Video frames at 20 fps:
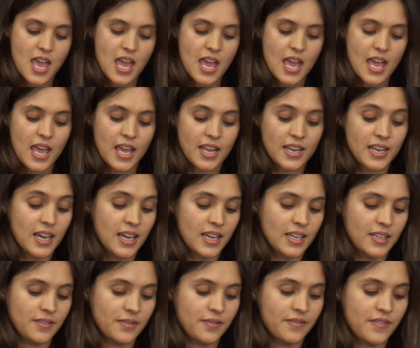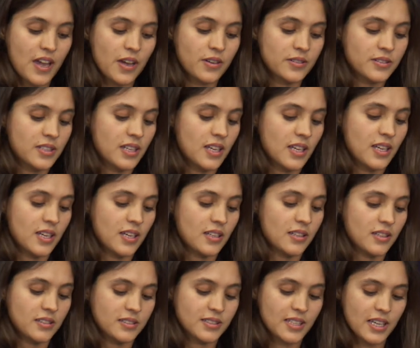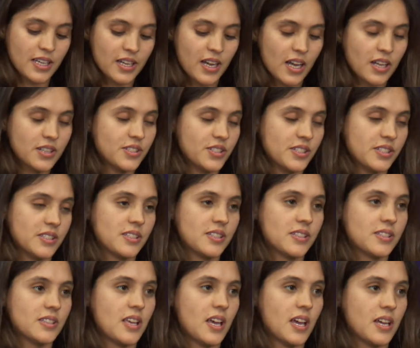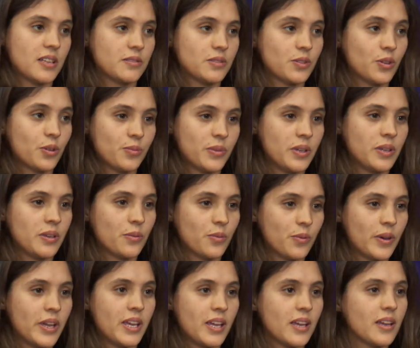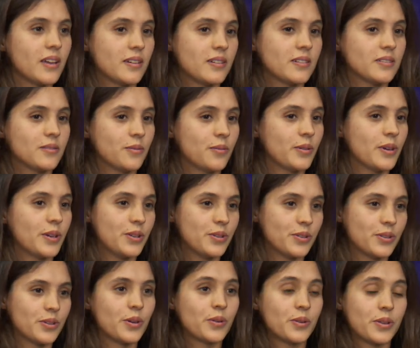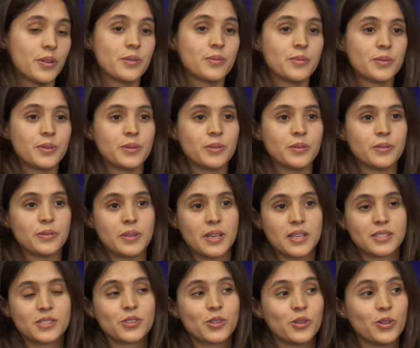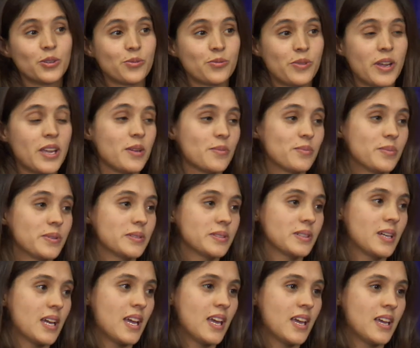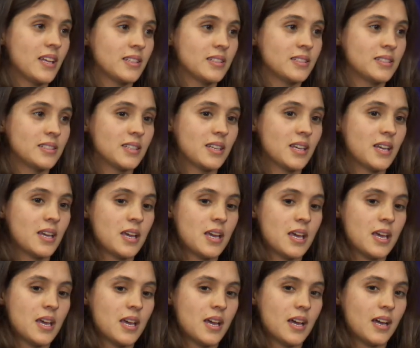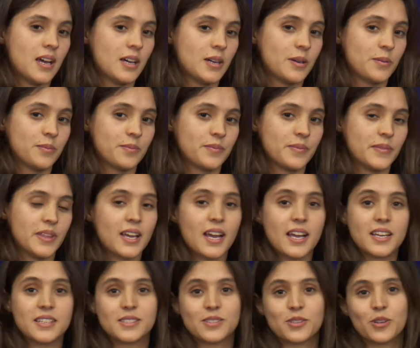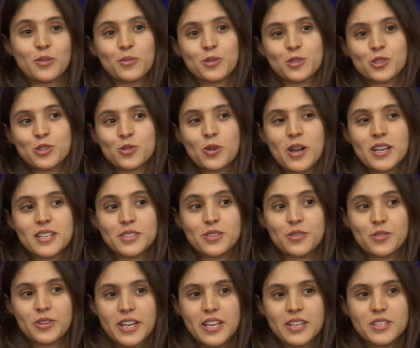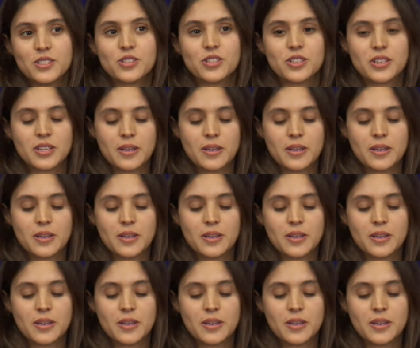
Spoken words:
And I found a psychologist that told me, wait, what you're going through, that's called rape. And the guy is almost twice your age.